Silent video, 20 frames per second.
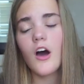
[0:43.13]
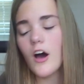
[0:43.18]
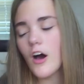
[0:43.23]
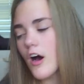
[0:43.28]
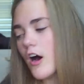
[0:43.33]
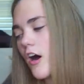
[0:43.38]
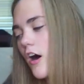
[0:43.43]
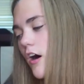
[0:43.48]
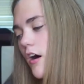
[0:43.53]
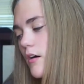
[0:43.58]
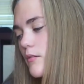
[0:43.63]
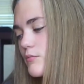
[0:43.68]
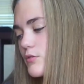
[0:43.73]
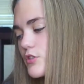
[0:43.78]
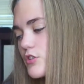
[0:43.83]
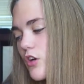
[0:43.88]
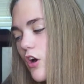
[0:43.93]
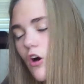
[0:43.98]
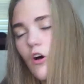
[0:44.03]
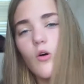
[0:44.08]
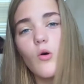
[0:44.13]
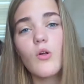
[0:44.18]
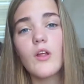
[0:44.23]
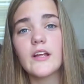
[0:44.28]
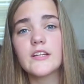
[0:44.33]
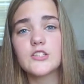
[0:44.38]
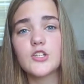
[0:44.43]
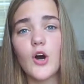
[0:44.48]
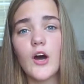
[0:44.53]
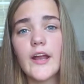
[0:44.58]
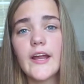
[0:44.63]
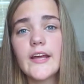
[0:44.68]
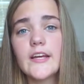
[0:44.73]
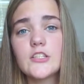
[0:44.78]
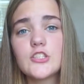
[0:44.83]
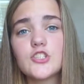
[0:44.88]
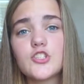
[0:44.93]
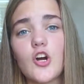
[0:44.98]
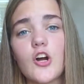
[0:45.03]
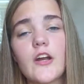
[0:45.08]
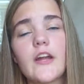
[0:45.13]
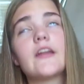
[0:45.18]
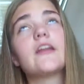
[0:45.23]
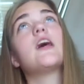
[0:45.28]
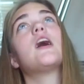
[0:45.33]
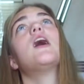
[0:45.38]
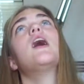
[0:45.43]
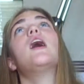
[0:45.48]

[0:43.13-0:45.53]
Um, so let's go ahead and get started.